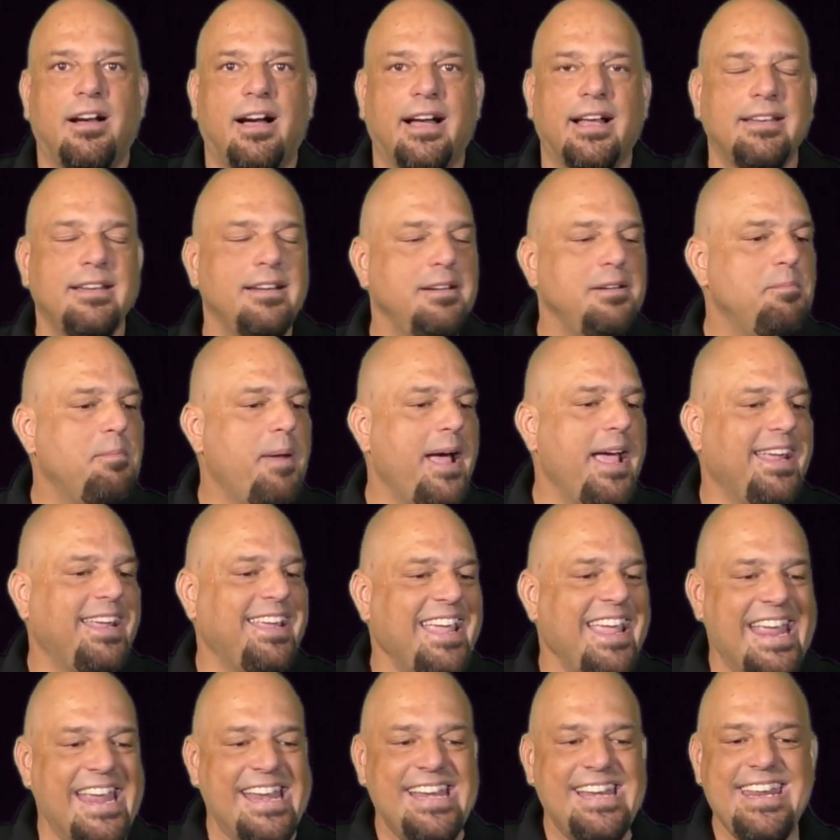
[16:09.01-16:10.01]
I didn't make
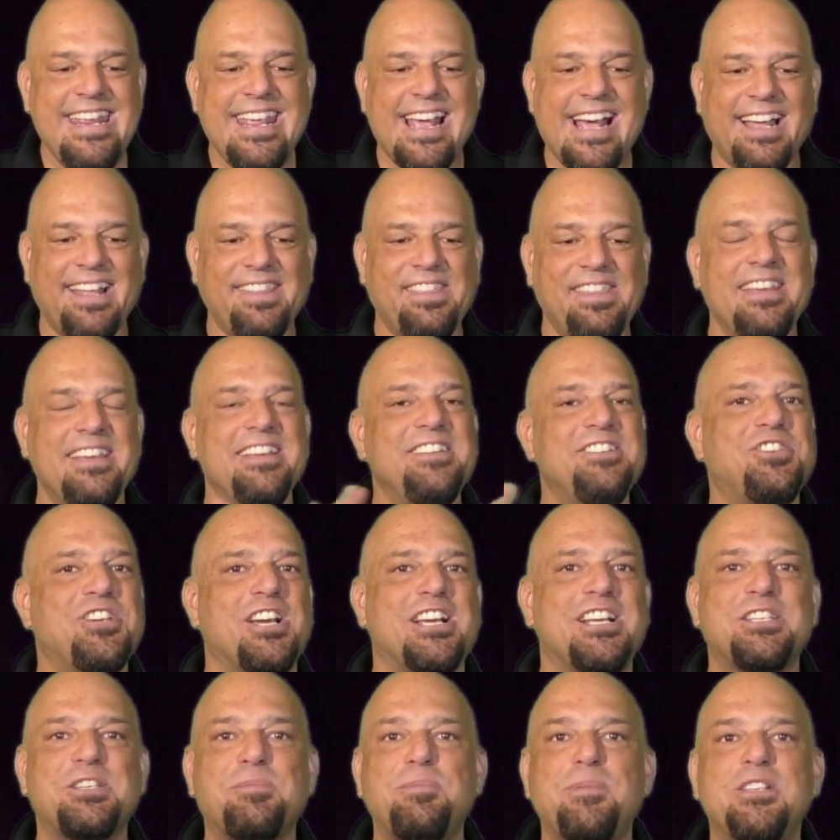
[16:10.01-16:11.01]
any other
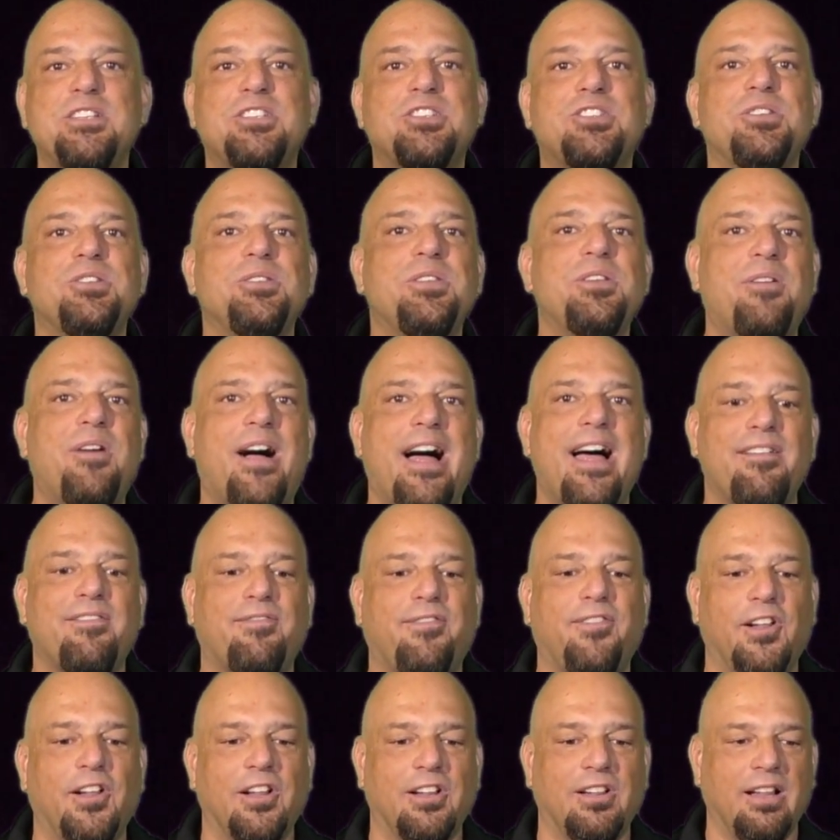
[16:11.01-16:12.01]
adjustments to the
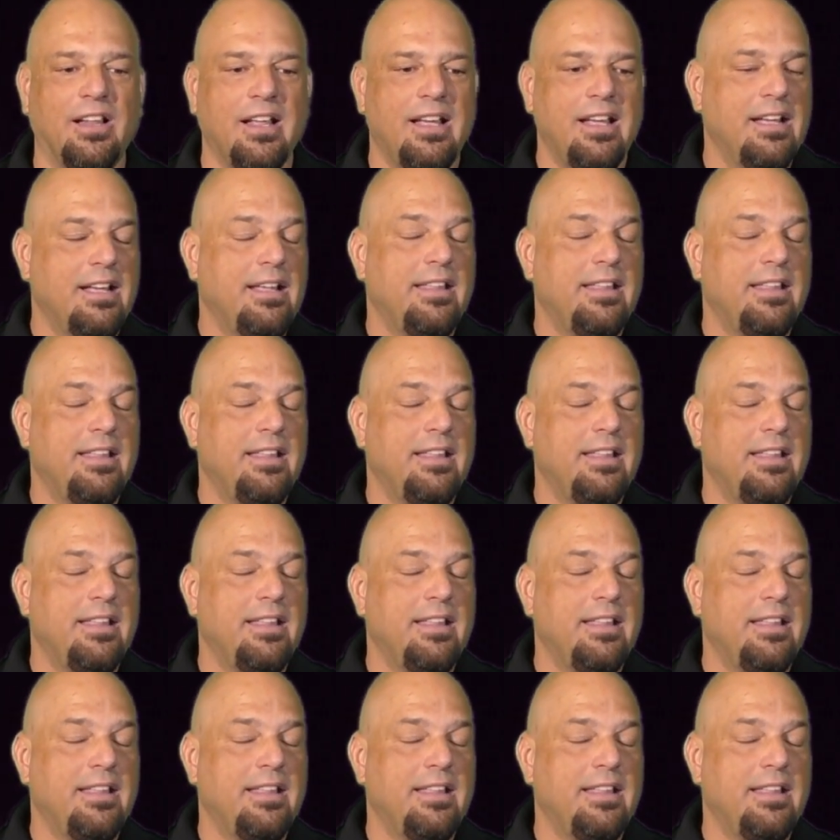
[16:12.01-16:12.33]
rifle.